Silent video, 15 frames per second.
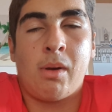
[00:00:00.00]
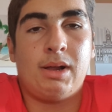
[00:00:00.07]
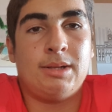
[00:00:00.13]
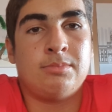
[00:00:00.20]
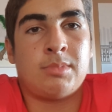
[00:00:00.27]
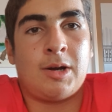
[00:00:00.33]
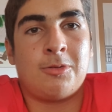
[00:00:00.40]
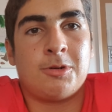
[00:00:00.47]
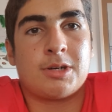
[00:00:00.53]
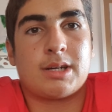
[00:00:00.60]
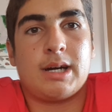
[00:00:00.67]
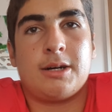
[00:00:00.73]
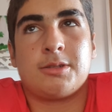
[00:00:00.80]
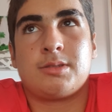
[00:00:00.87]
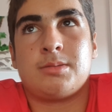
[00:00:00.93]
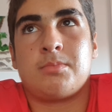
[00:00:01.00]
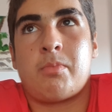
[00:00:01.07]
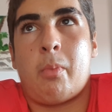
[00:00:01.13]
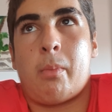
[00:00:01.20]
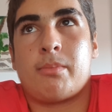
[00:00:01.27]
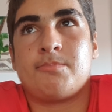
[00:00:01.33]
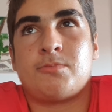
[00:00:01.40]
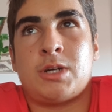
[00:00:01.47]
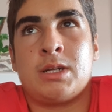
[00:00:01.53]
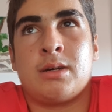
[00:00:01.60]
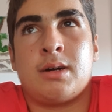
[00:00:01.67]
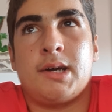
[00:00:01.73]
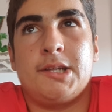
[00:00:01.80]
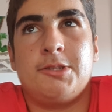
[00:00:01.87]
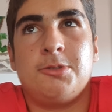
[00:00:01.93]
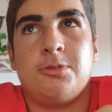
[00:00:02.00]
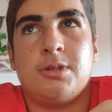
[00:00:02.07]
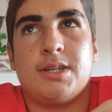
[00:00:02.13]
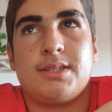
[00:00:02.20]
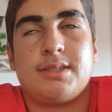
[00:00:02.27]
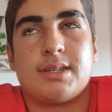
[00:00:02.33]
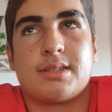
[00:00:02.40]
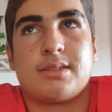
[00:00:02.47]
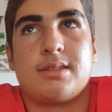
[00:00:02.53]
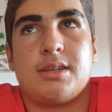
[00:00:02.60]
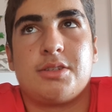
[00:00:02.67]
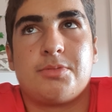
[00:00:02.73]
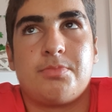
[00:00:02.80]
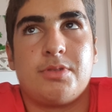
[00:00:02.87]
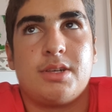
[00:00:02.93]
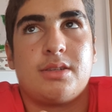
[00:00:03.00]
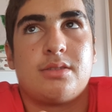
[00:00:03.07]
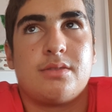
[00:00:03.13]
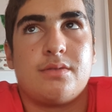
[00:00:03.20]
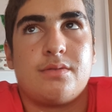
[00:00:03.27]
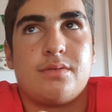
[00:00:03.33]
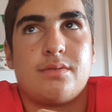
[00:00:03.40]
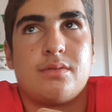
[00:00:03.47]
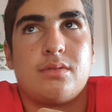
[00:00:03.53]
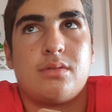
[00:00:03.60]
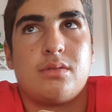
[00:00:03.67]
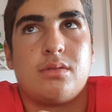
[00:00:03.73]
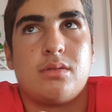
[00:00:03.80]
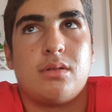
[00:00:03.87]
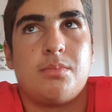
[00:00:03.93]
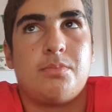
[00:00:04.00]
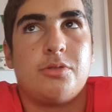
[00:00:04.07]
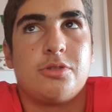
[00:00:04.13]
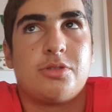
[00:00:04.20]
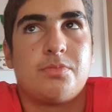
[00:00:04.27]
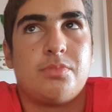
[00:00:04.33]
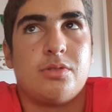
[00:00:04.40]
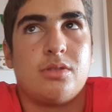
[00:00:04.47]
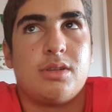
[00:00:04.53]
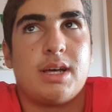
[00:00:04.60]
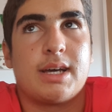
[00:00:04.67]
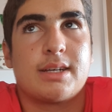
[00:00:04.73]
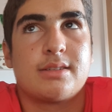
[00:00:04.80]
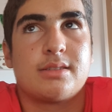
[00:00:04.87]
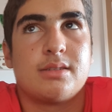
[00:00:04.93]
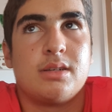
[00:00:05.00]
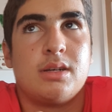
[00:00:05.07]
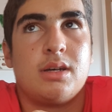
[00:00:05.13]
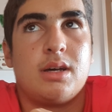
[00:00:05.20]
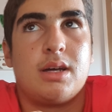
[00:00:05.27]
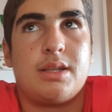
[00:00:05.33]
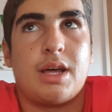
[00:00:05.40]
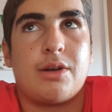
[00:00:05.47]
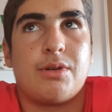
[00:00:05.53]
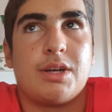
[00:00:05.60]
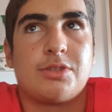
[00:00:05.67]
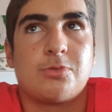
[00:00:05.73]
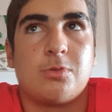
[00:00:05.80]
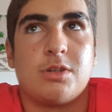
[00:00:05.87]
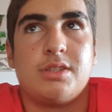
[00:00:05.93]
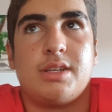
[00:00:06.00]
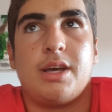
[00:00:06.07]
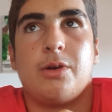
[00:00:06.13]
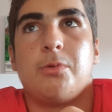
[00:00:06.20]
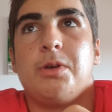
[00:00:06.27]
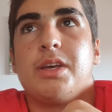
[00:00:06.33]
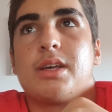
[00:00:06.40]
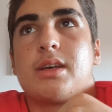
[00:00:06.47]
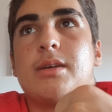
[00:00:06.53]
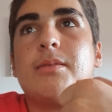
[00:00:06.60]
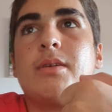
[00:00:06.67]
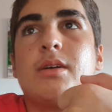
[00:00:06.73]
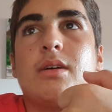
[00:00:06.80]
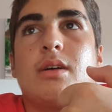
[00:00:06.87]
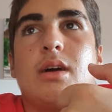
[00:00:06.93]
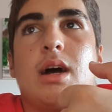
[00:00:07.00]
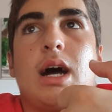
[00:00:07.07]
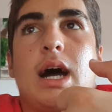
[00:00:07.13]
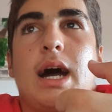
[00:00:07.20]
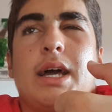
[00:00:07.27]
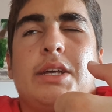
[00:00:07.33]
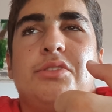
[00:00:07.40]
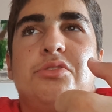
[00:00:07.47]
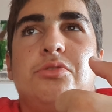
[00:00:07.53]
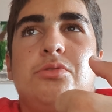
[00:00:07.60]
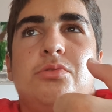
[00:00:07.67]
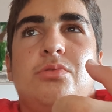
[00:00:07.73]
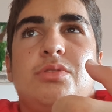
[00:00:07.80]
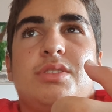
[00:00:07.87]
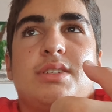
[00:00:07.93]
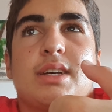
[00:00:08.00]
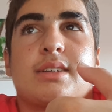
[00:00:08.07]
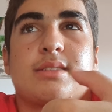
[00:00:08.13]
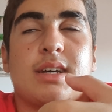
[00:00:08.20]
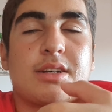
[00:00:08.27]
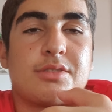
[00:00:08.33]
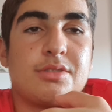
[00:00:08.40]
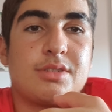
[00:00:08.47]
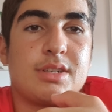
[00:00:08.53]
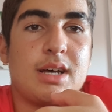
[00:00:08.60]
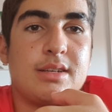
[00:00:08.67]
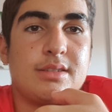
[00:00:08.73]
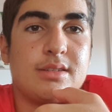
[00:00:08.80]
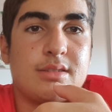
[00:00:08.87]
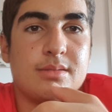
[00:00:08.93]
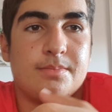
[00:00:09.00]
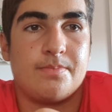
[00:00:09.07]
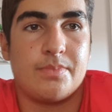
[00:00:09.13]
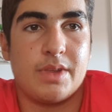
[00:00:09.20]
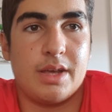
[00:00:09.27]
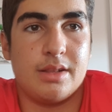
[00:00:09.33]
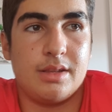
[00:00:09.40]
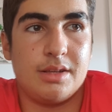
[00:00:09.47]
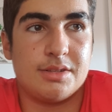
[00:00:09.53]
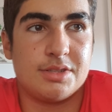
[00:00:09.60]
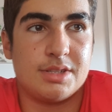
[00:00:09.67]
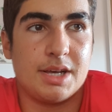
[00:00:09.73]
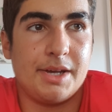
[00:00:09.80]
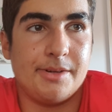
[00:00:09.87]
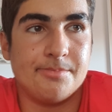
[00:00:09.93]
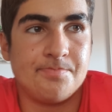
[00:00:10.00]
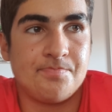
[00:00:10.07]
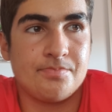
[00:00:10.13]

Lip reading: In my workout, right now I do a 6-day split of push-pull legs, and I rest 1 day a week. I do 6 exercises in each day.